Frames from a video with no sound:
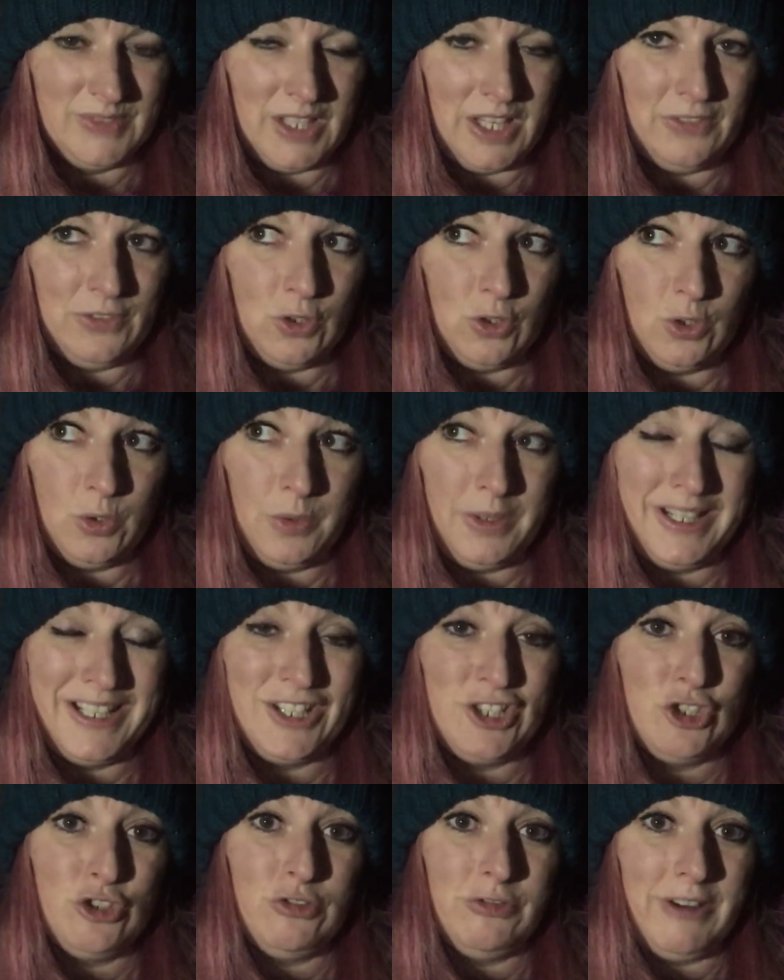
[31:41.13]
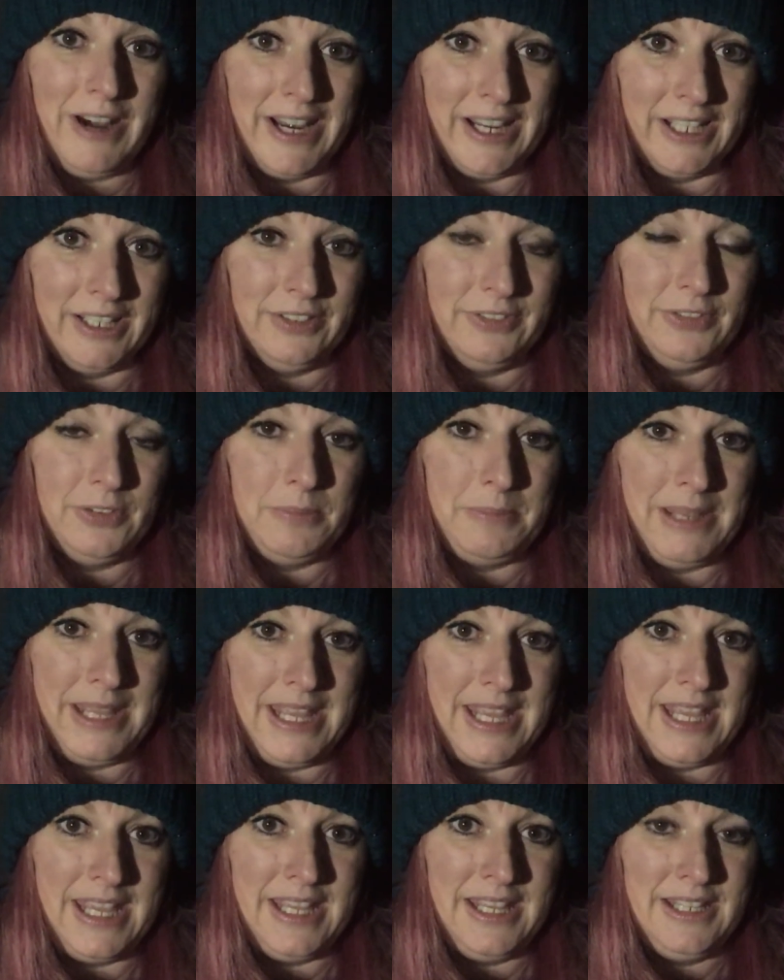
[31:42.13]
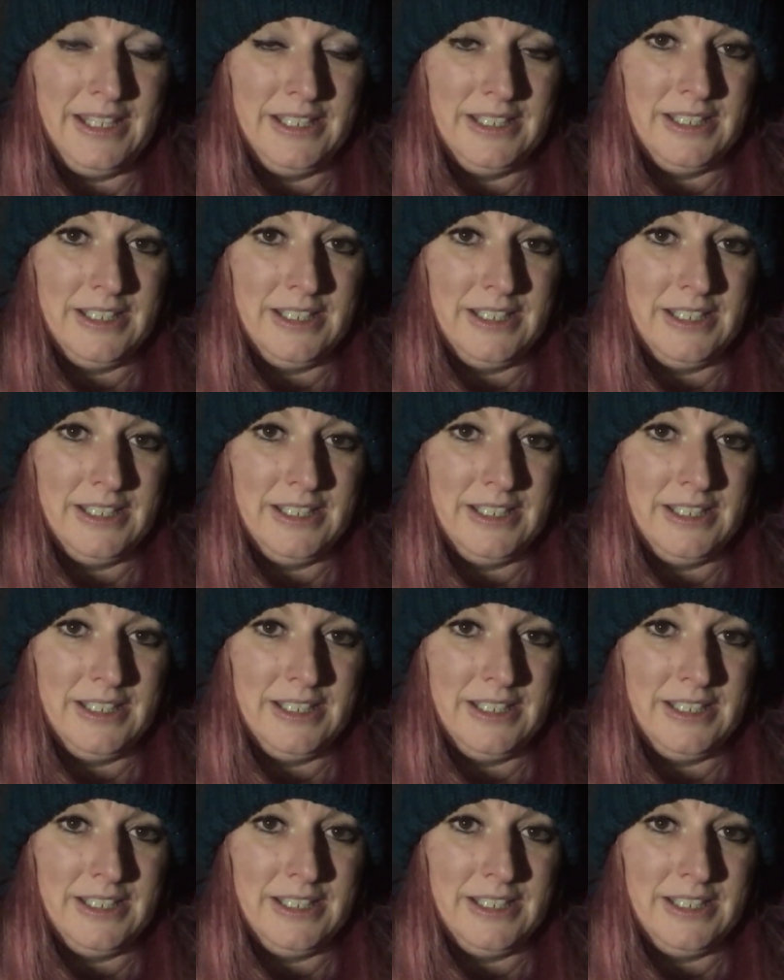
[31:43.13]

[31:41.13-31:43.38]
I've got quite a trek from here